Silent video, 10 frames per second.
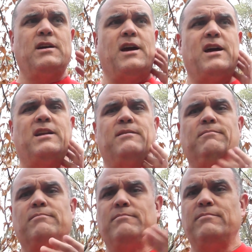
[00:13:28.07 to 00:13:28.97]
And
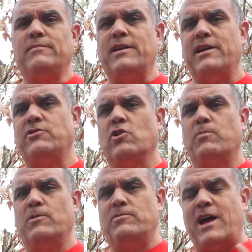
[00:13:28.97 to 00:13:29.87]
they
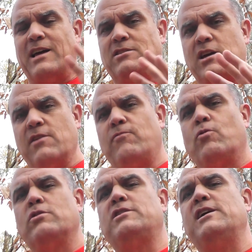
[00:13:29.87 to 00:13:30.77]
interpret Isaiah
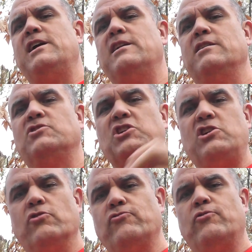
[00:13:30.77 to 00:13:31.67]
14 and
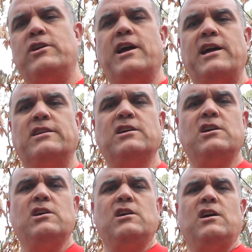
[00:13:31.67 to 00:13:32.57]
Ezekiel 28
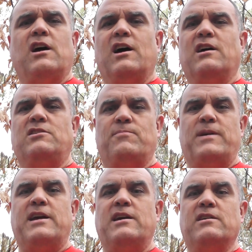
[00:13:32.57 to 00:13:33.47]
to
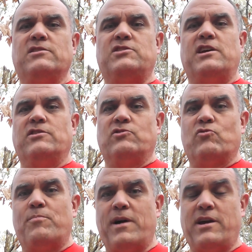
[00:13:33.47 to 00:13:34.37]
be Satan's
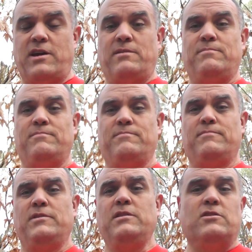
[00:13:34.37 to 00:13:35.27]
rebellion.
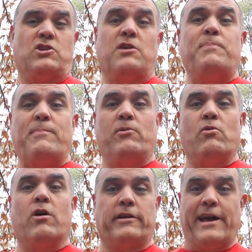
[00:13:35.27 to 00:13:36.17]
There's other people who
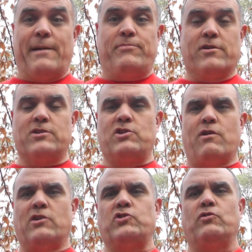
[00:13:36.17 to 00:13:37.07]
aren't gap theorists who
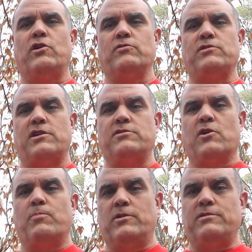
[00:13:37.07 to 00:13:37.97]
also
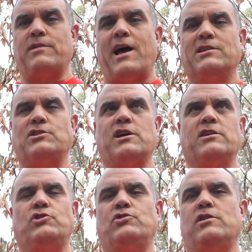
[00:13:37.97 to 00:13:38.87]
interpret
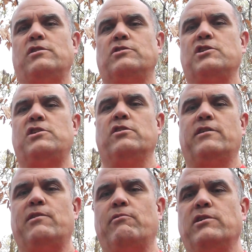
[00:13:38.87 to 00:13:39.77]
Isaiah and Ezekiel
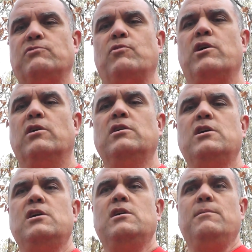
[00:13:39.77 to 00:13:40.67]
that way as well.
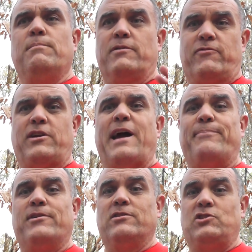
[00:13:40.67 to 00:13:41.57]
But for
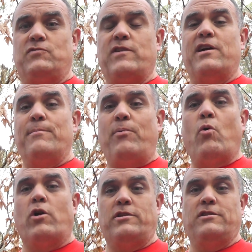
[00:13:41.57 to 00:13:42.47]
gap theorists, it's very
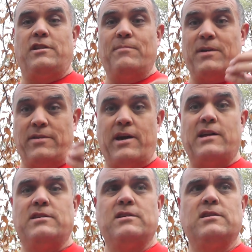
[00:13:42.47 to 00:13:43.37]
important that it be that.